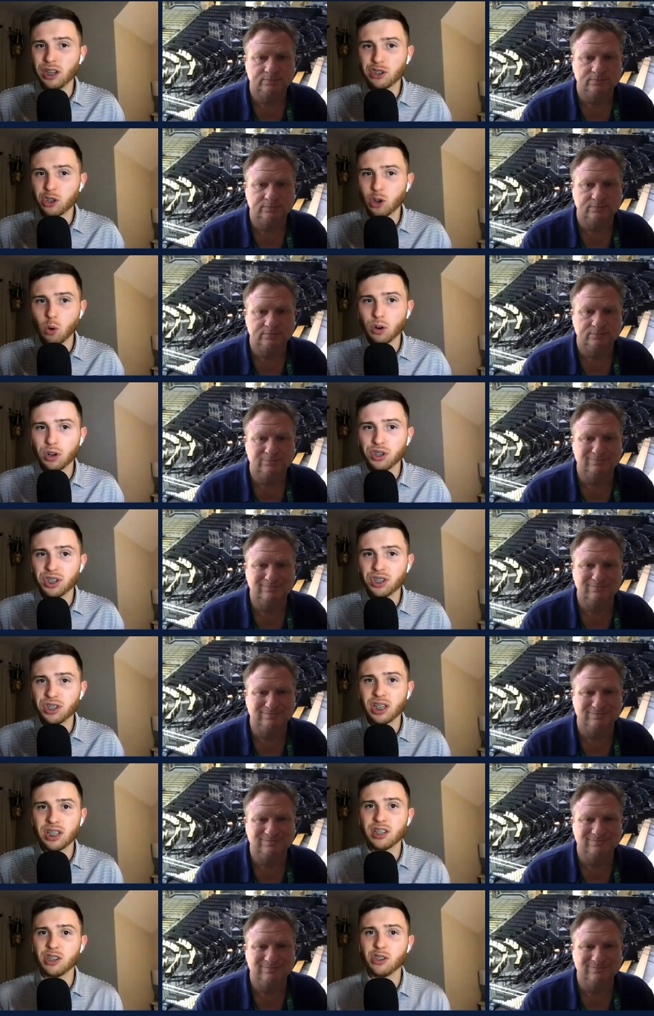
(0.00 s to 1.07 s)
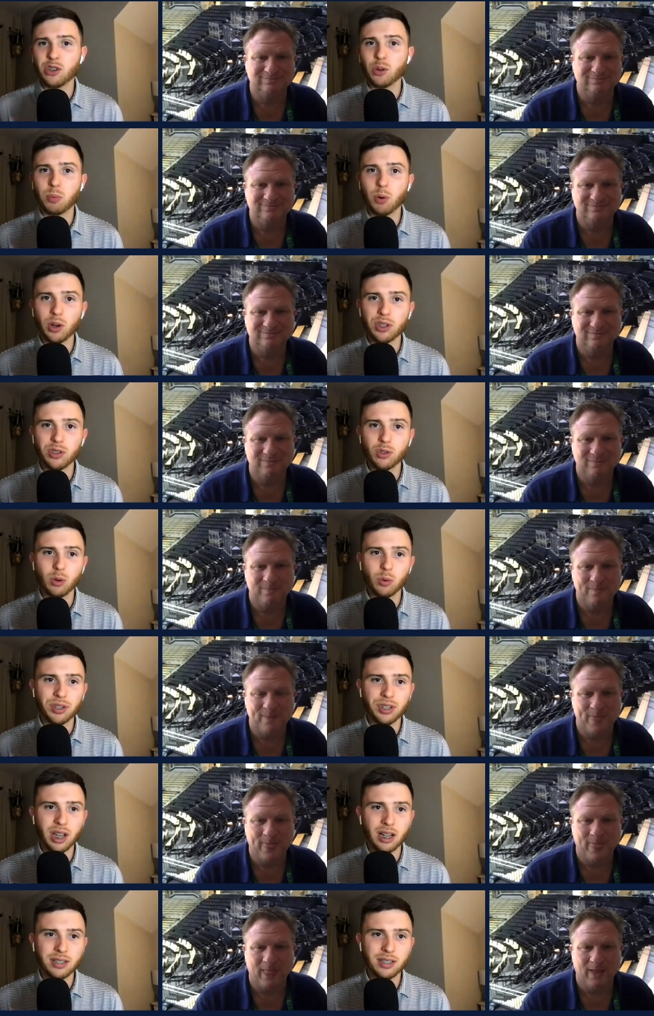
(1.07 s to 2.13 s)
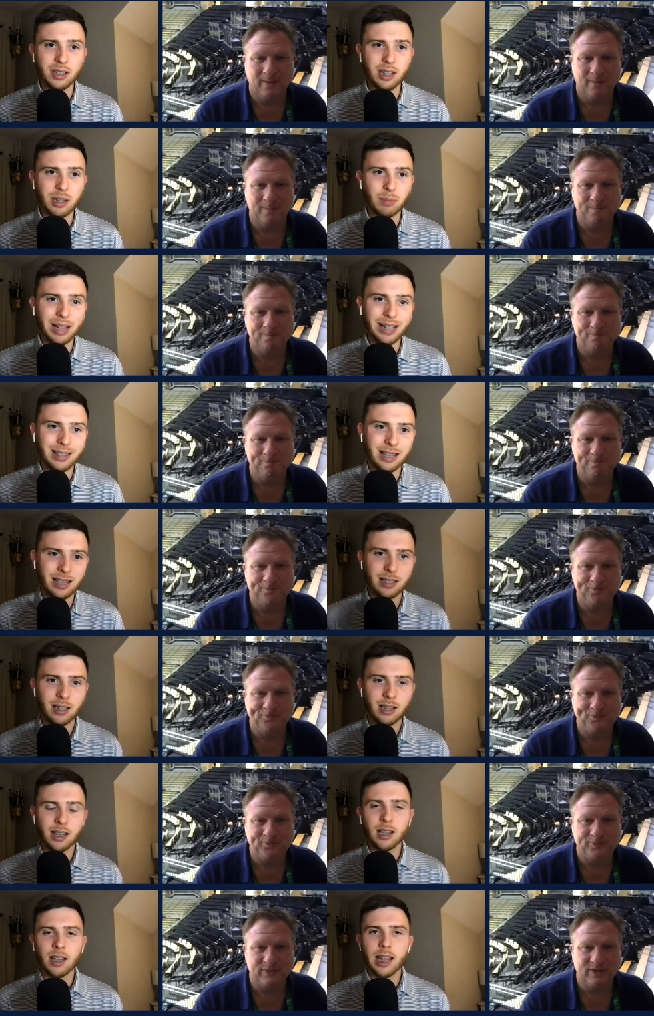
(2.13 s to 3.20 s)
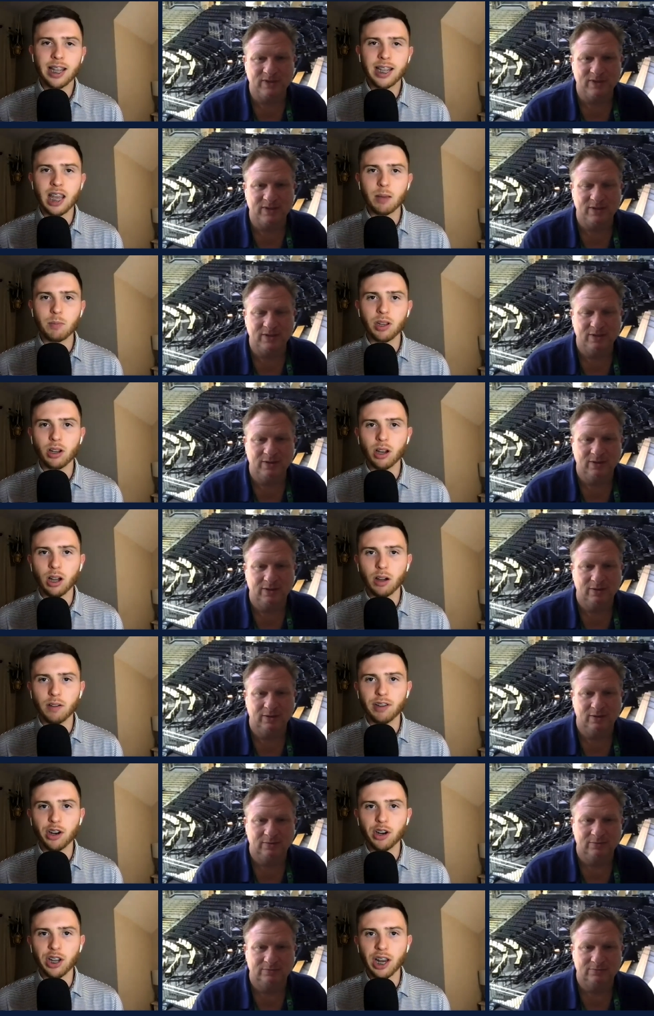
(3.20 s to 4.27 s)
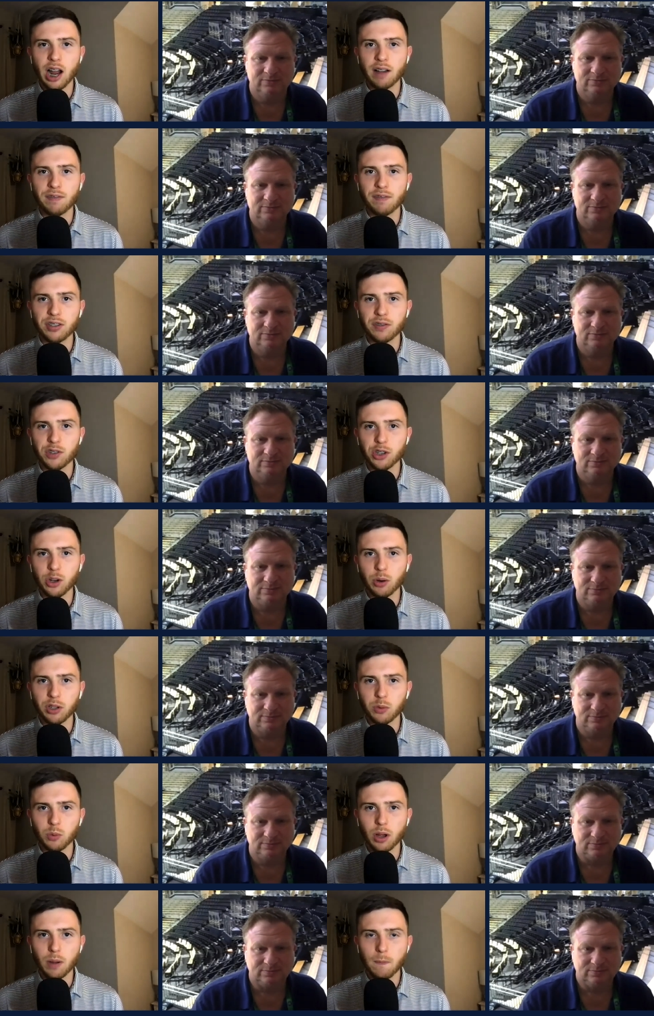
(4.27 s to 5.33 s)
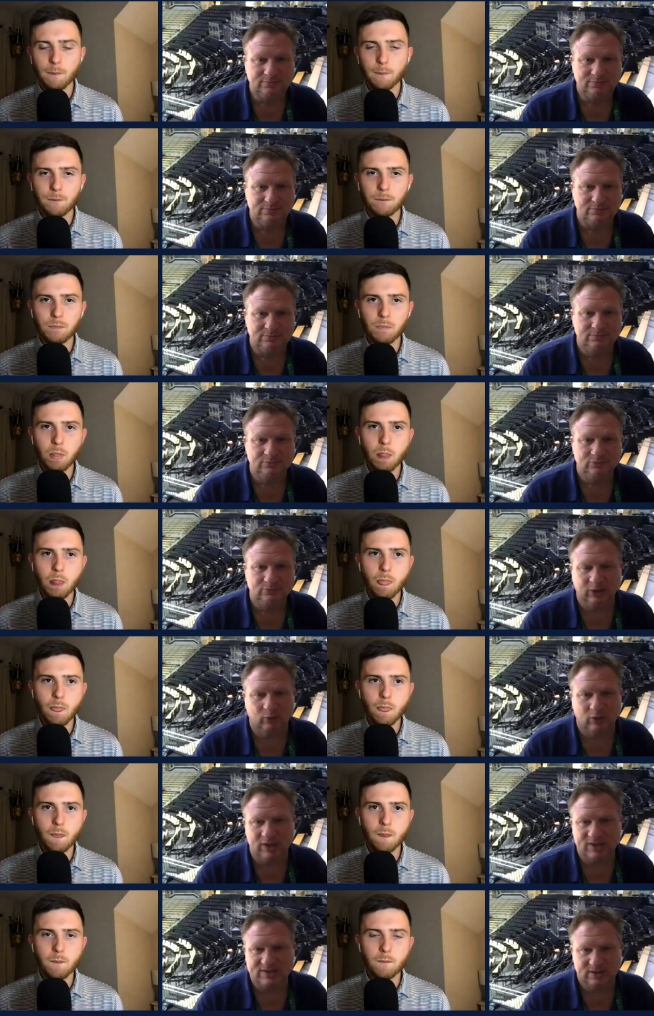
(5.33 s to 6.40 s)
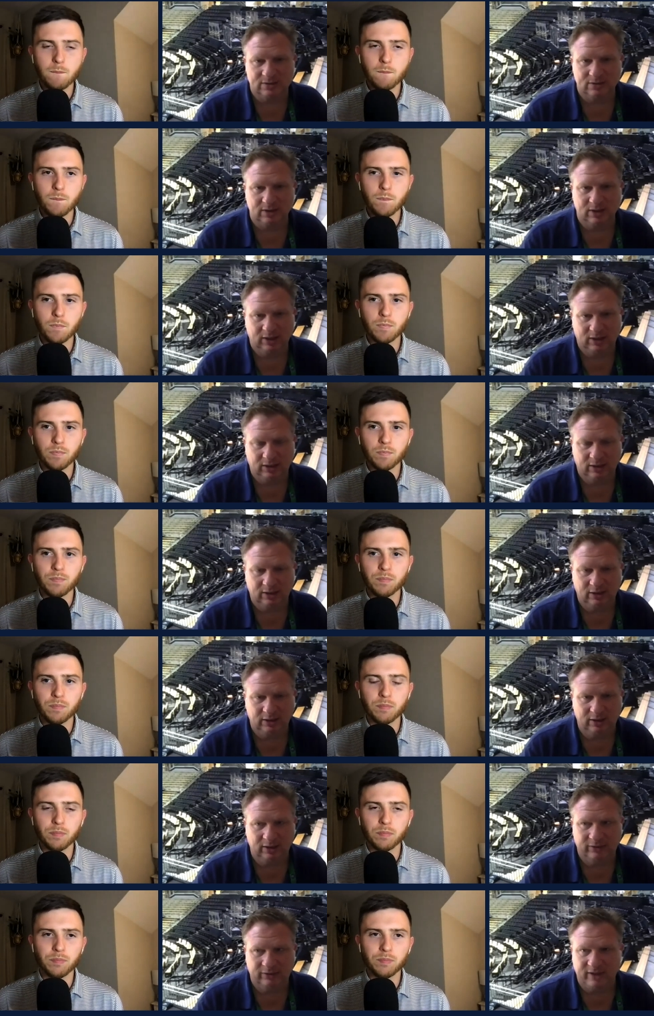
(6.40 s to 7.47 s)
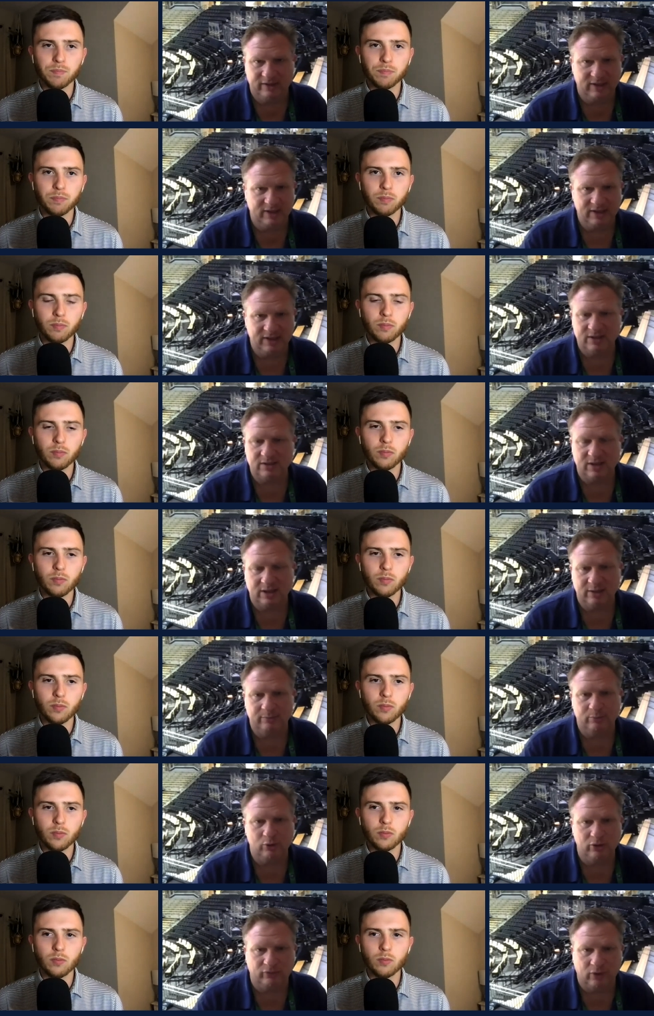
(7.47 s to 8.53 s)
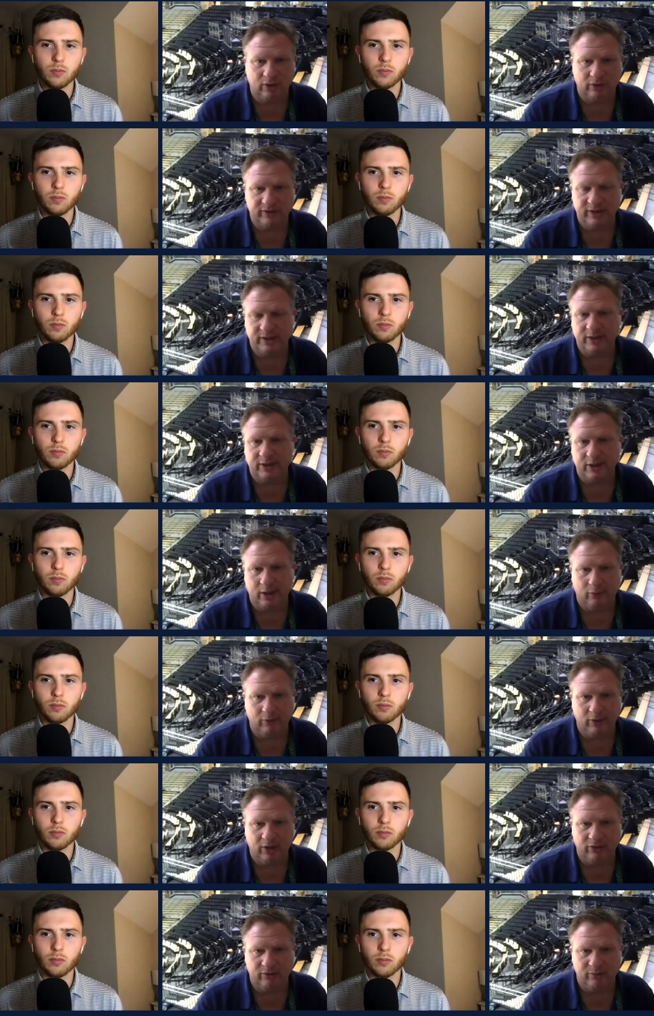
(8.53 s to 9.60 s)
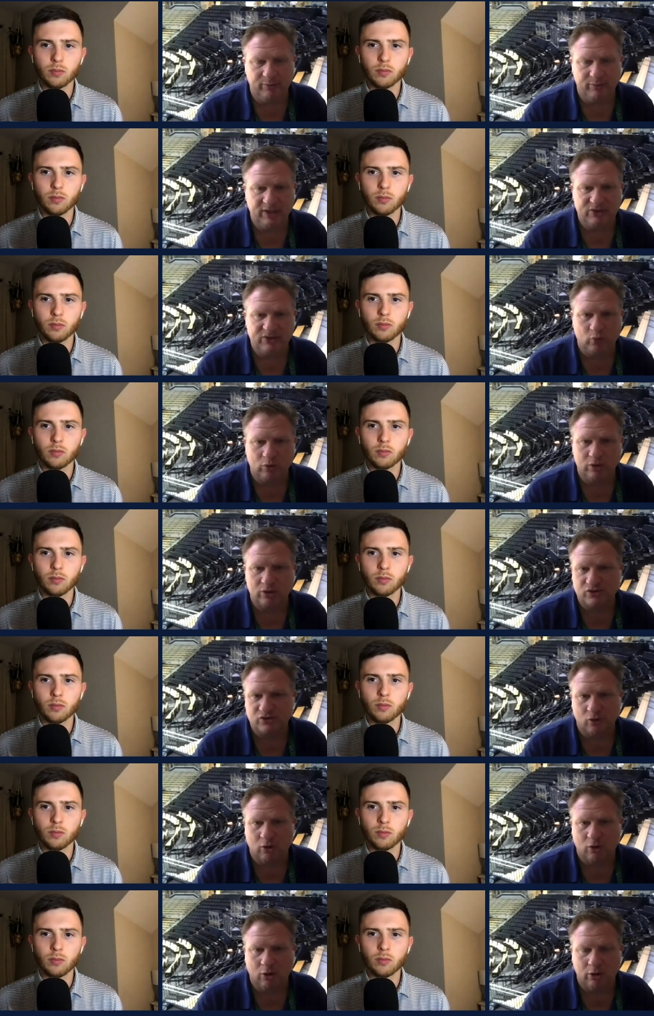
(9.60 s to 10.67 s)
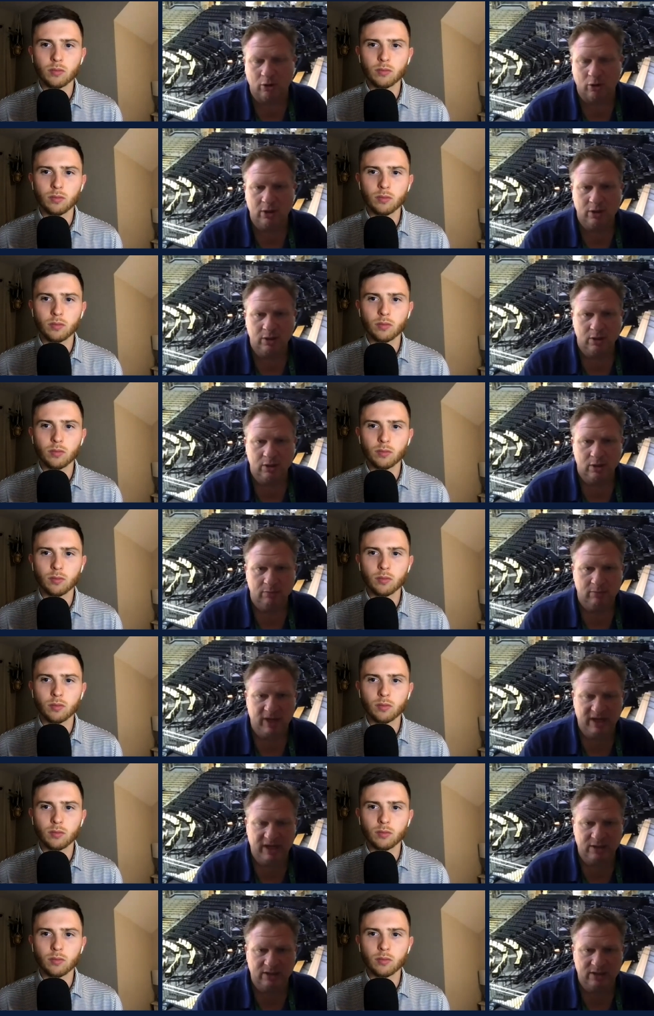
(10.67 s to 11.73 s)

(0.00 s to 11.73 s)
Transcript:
Speaker 1: you score just 62 points to a Wisconsin Wisconsin team like this, it can't be a, a very good offensive showing as well.
Speaker 2: Well, it wasn't. And, mm-hmm. you know, mm-hmm. they, they, didn't, they didn't move well. They didn't cut well. The bigs weren't strong. Making,